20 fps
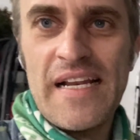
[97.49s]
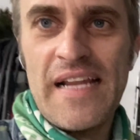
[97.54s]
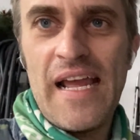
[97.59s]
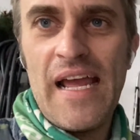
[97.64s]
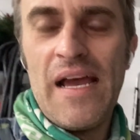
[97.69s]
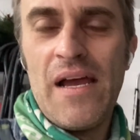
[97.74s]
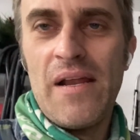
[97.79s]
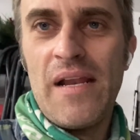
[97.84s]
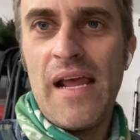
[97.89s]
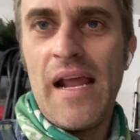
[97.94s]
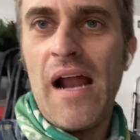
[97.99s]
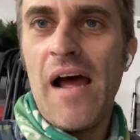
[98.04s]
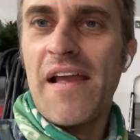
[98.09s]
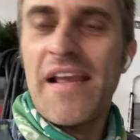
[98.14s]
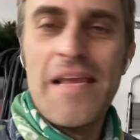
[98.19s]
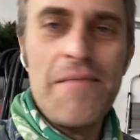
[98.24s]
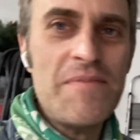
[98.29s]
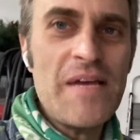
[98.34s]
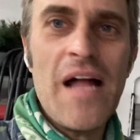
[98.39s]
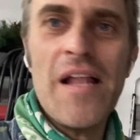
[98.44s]
And I
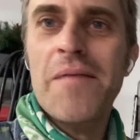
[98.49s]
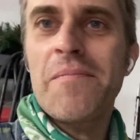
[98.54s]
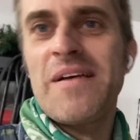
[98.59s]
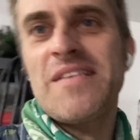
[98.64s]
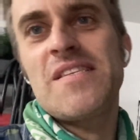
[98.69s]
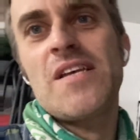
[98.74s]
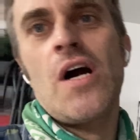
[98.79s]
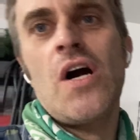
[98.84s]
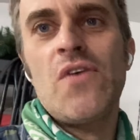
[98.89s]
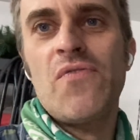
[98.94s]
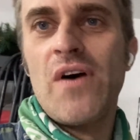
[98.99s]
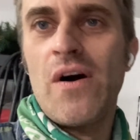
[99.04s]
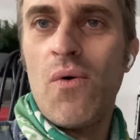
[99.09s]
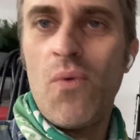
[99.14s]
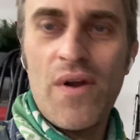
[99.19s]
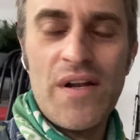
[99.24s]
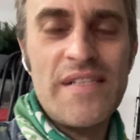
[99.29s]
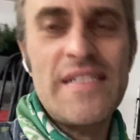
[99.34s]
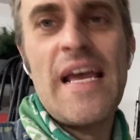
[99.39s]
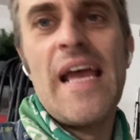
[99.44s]
keep telling myself, oh,
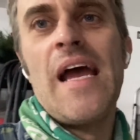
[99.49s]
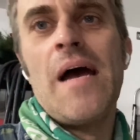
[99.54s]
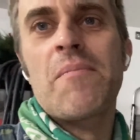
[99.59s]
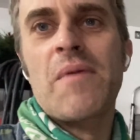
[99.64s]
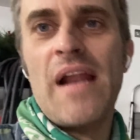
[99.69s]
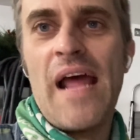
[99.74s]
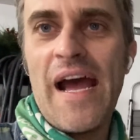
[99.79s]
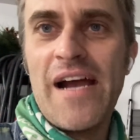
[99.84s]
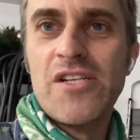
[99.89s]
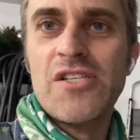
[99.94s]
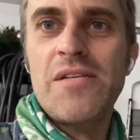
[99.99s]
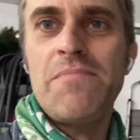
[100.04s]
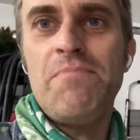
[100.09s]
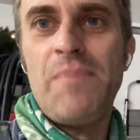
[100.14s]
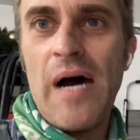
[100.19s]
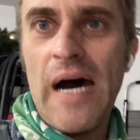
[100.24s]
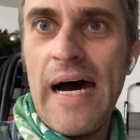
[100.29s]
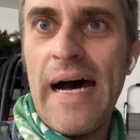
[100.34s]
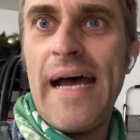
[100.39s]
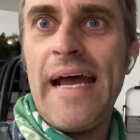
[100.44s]
one day I'm going to actually
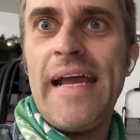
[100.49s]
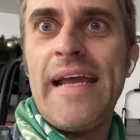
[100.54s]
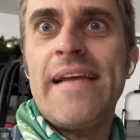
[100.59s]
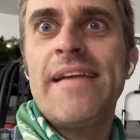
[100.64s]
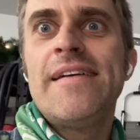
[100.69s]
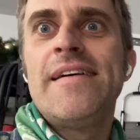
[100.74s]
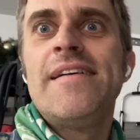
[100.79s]
buy